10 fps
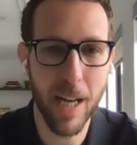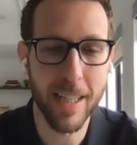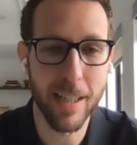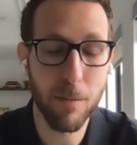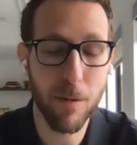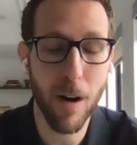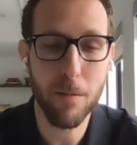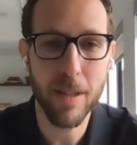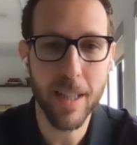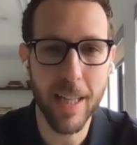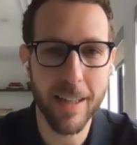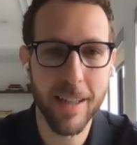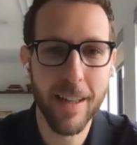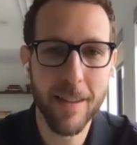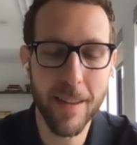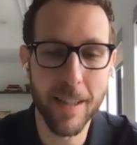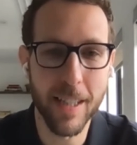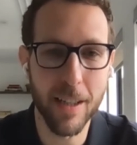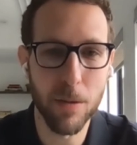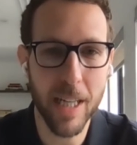And it's probably like the
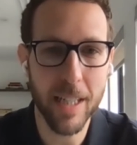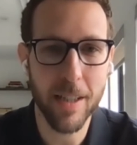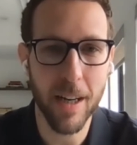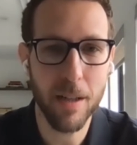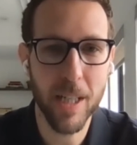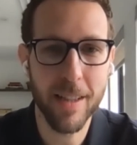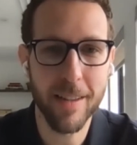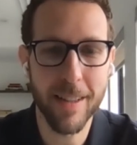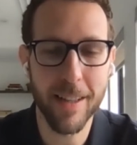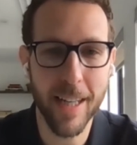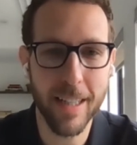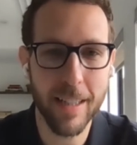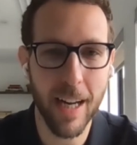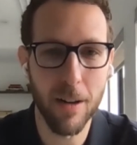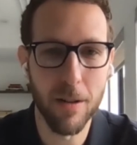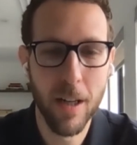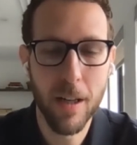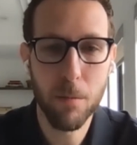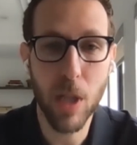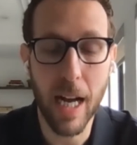single best document that lays out
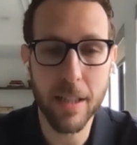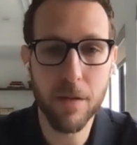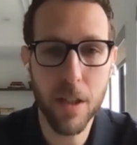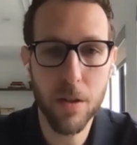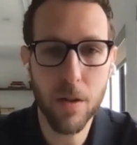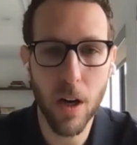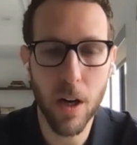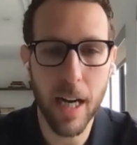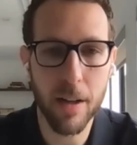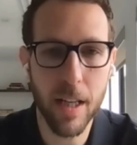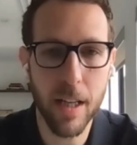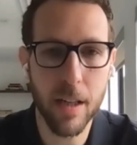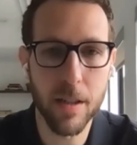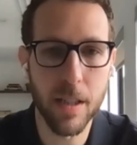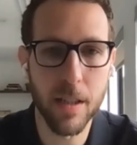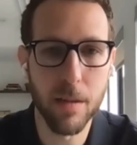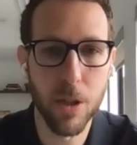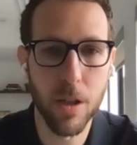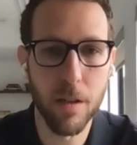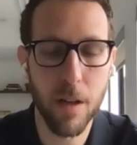Plaid's view on how the ecosystem
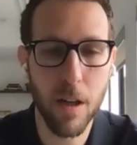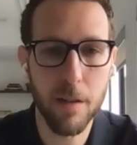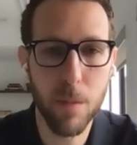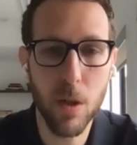should evolve.